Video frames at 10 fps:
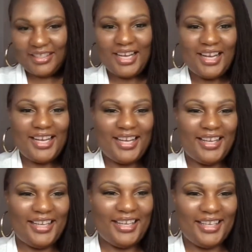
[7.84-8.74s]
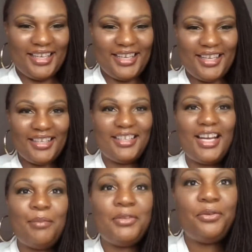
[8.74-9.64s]
Hi,
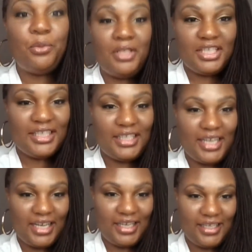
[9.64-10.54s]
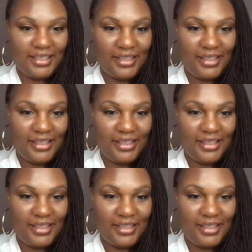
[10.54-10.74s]
I'm a few minutes late.